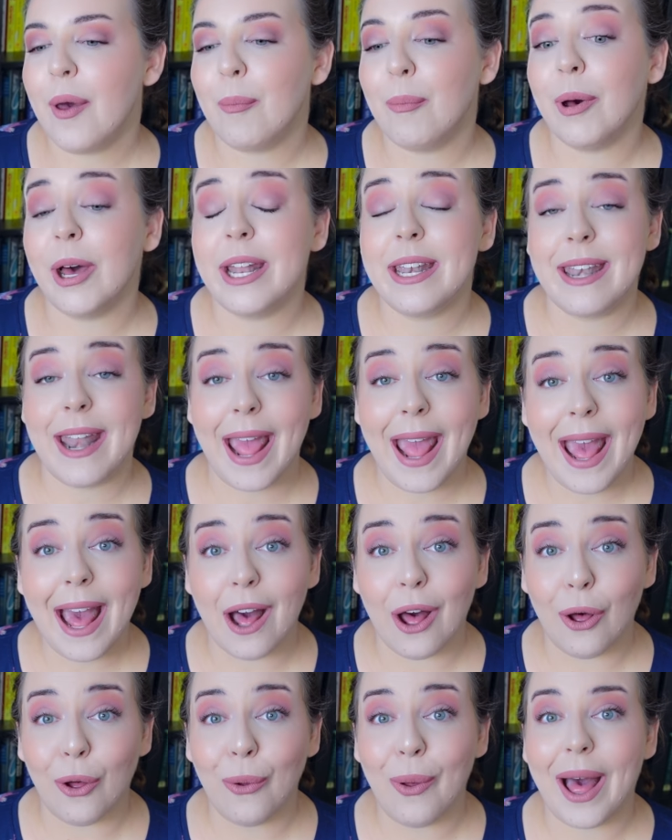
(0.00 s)
But
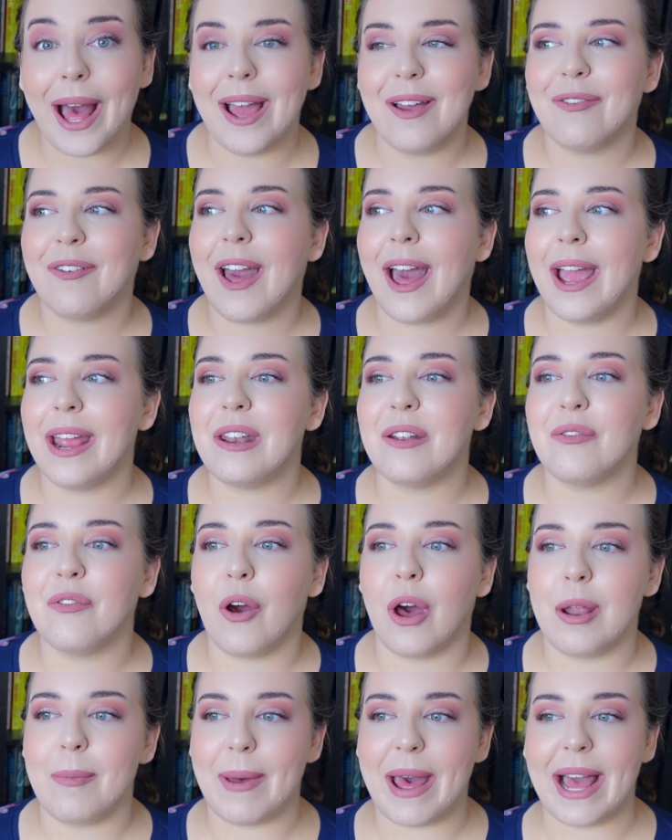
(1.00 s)
now I've kind of
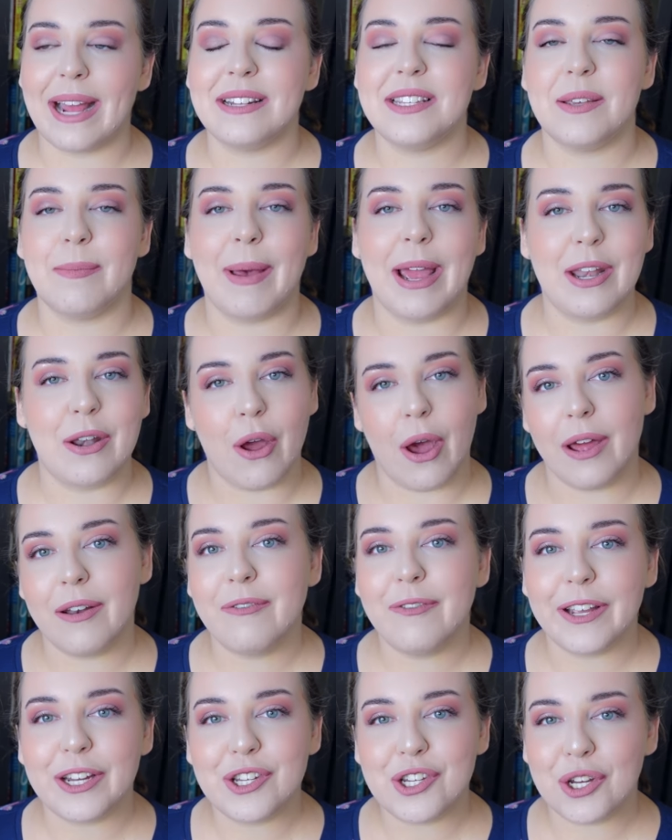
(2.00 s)
gone back to my
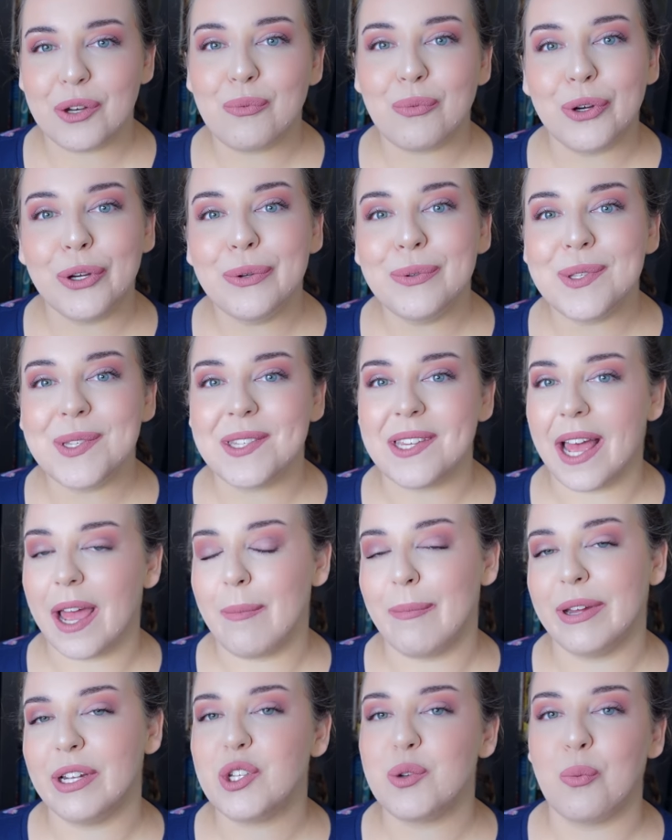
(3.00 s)
nonfiction roots.
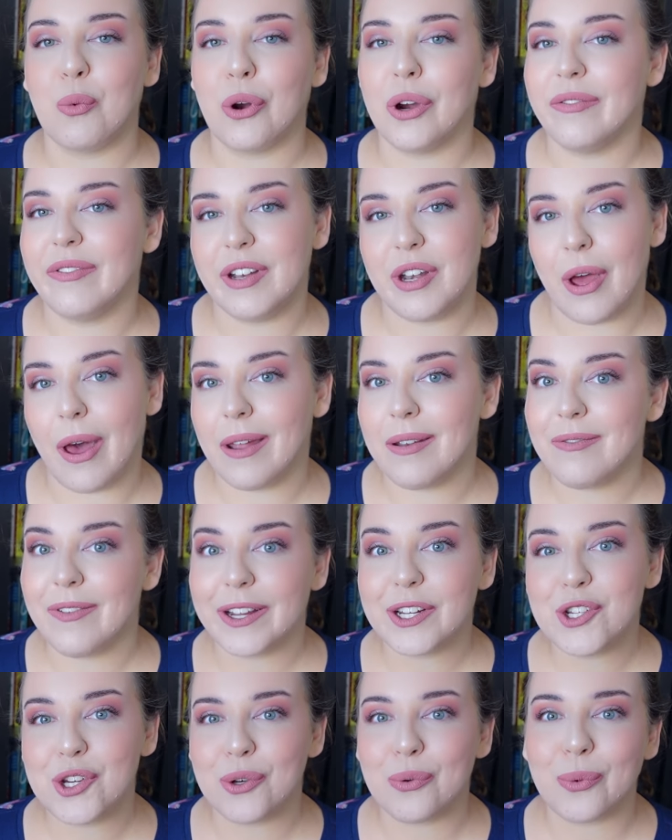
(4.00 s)
I'm much more of a
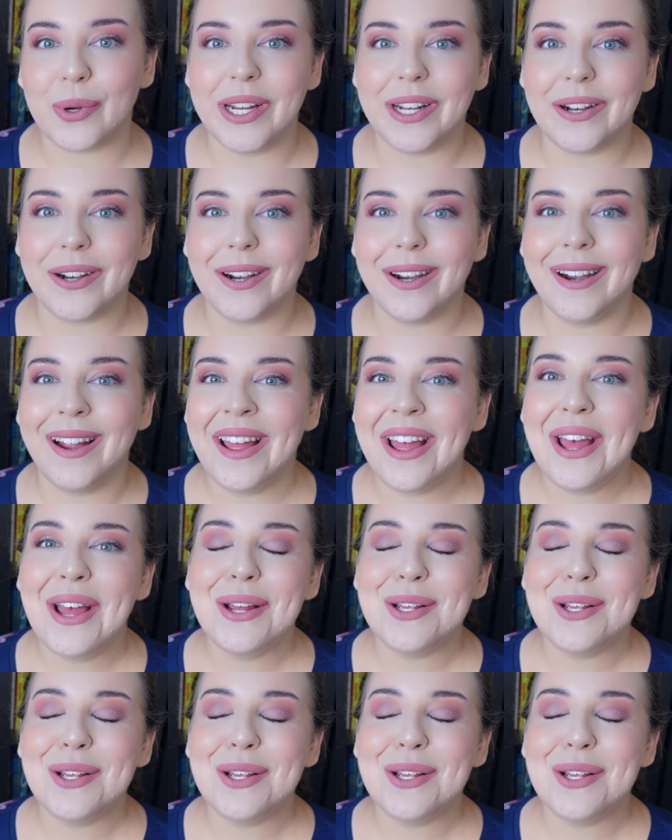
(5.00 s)
nonfiction reader.